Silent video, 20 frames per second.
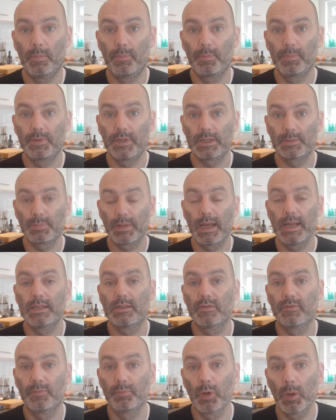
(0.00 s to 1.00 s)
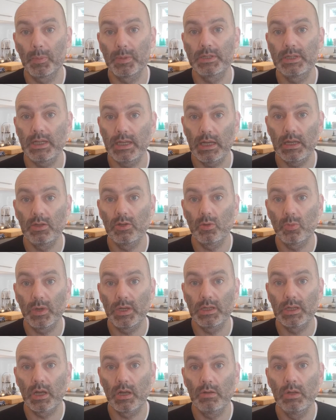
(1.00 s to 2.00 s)
displays of property in your
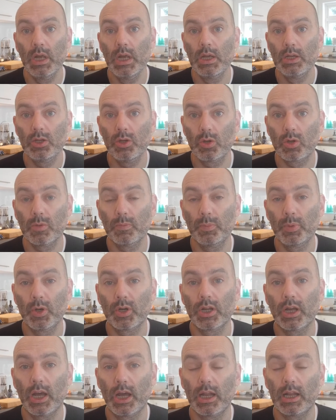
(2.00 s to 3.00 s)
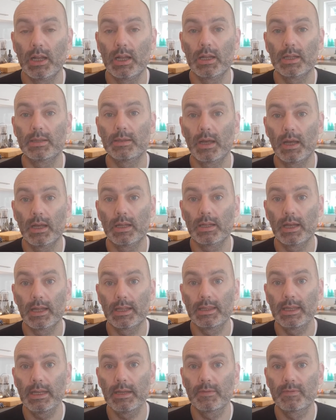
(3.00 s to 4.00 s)
window, you can put a
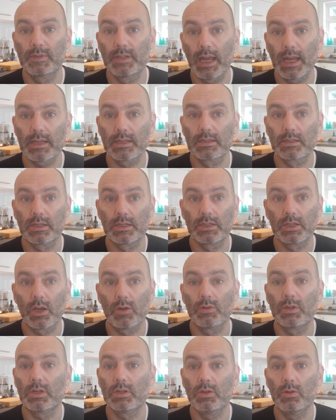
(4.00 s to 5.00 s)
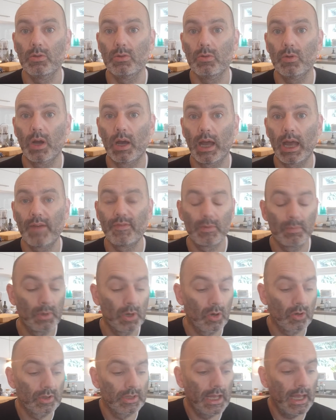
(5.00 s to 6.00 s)
thing of text to show that you have a
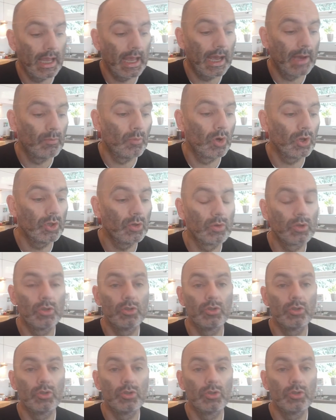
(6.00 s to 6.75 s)
blog there. And what you can